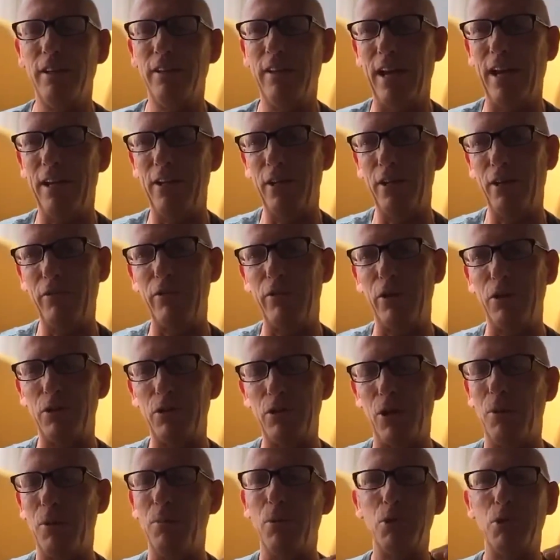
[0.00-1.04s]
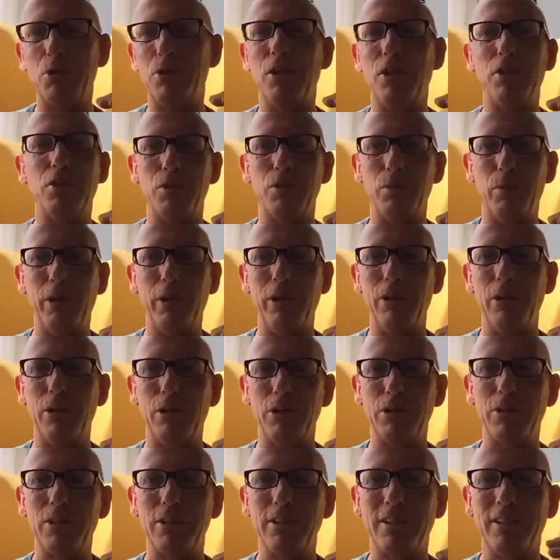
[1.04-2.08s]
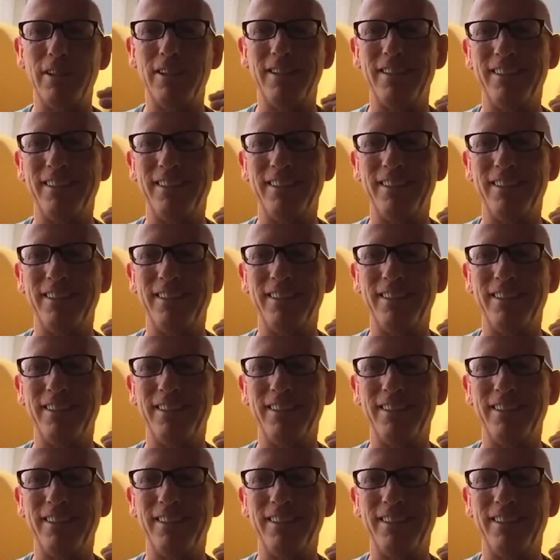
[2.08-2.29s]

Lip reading: that difference almost disappears.